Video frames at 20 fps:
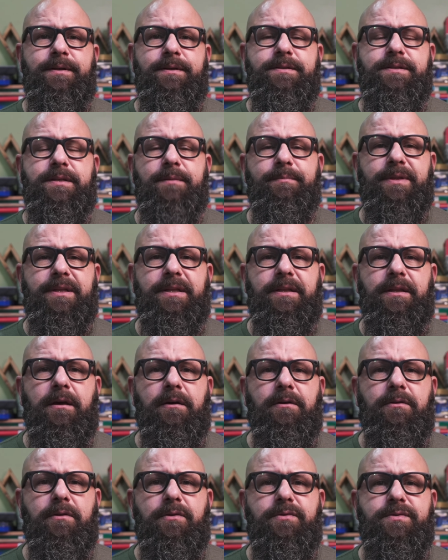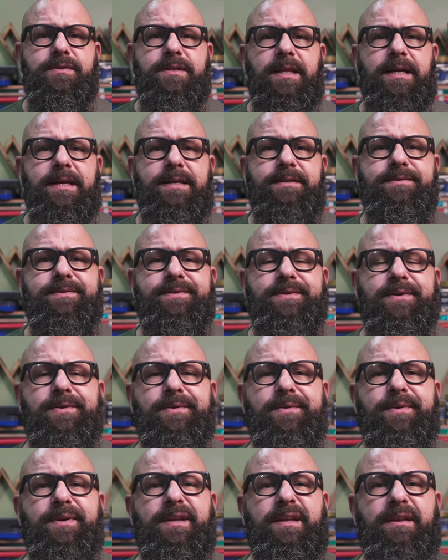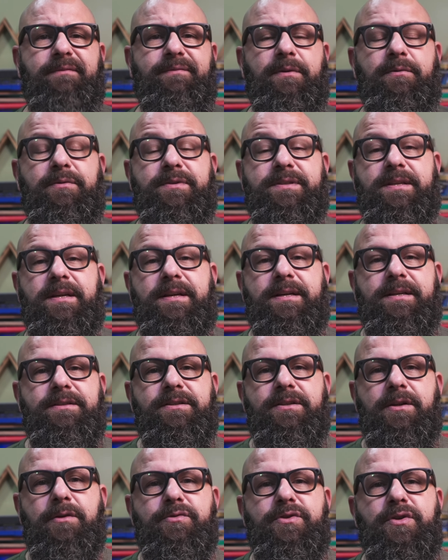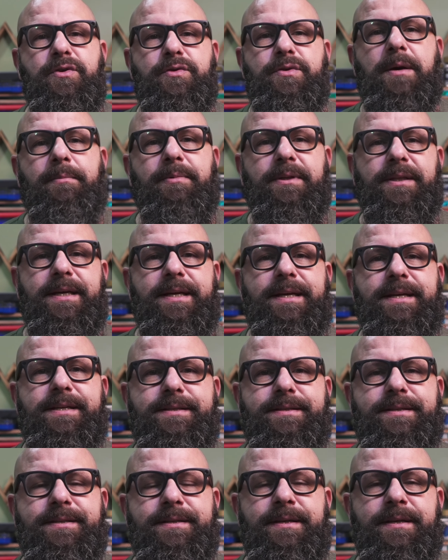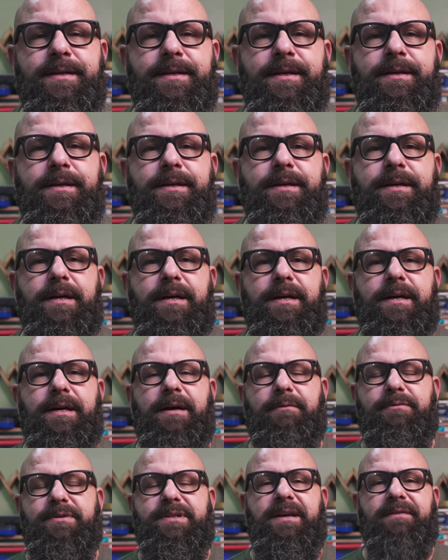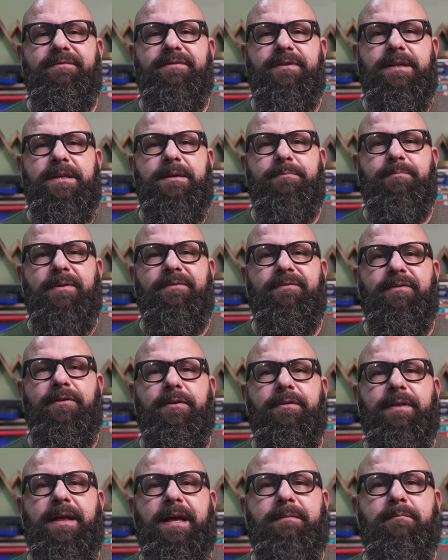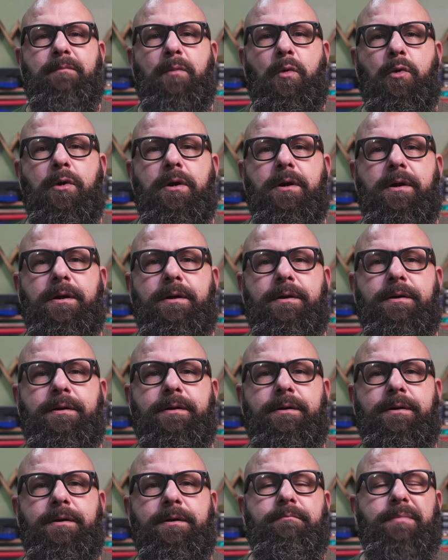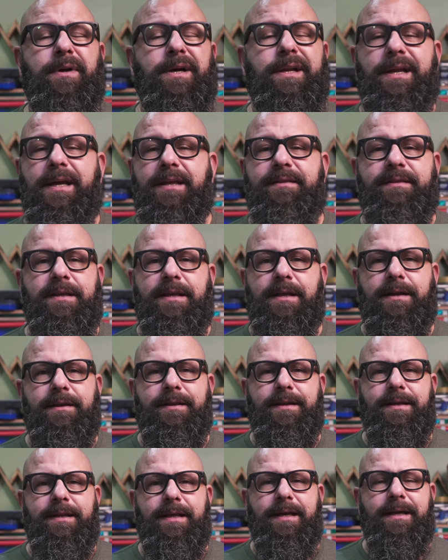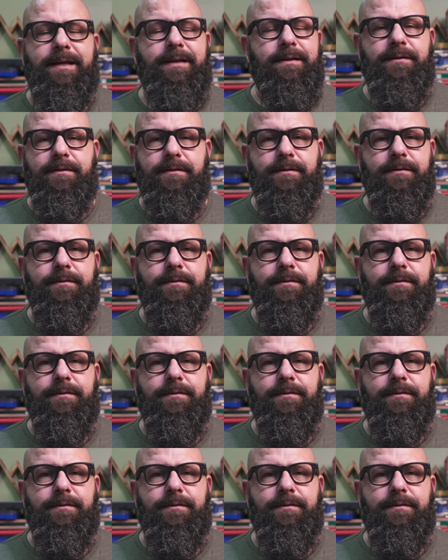something along those lines. So if it was, you know, 2 AA's, I would definitely prefer that more. But at the end of the day,